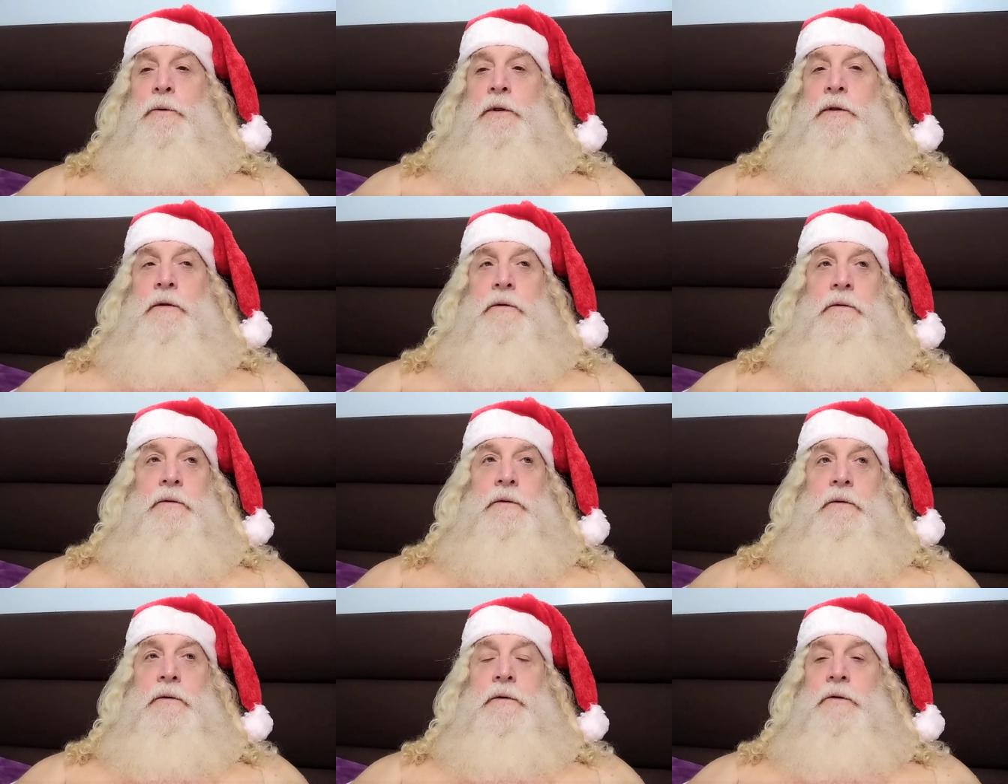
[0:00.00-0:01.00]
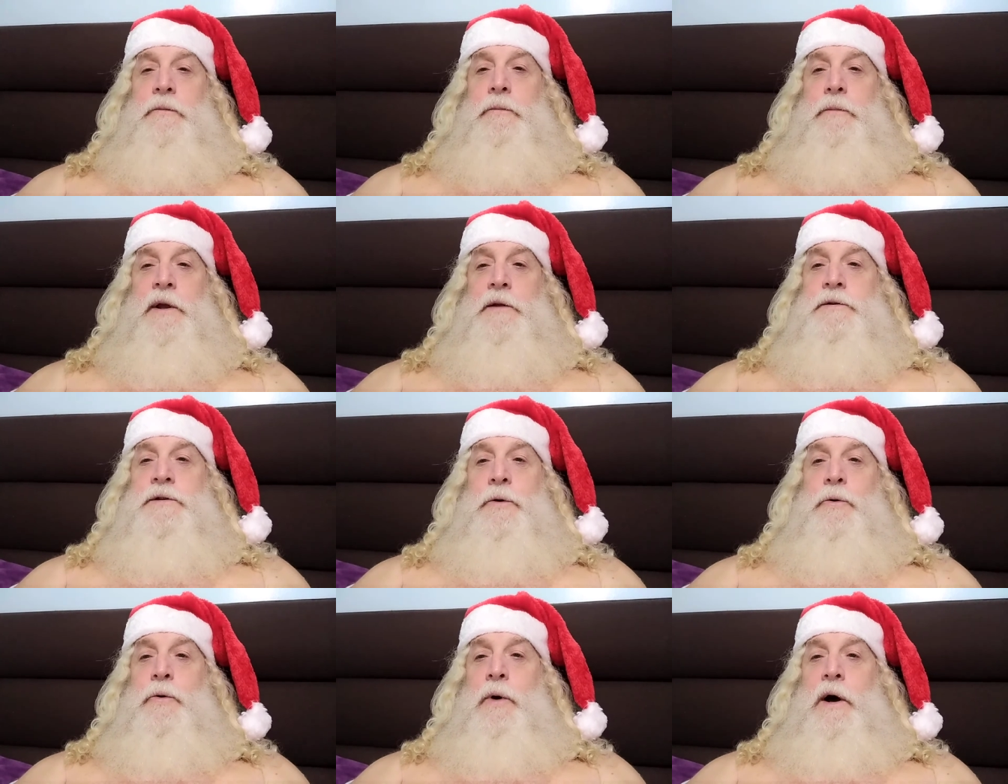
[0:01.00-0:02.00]
with being
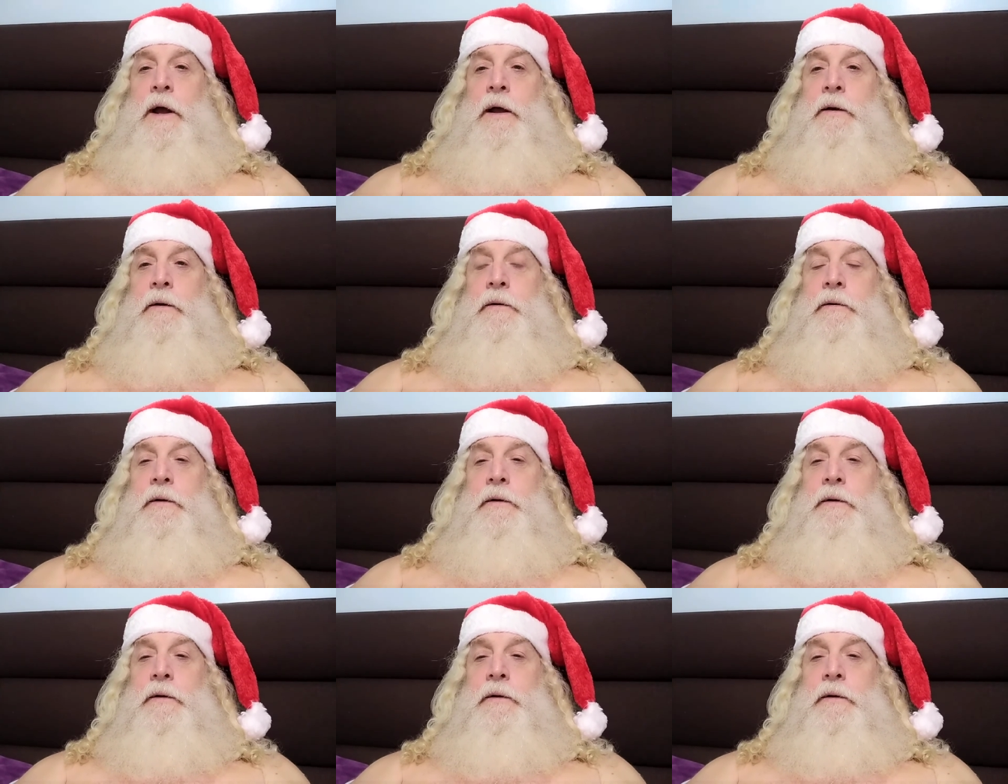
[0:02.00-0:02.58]
so quiet.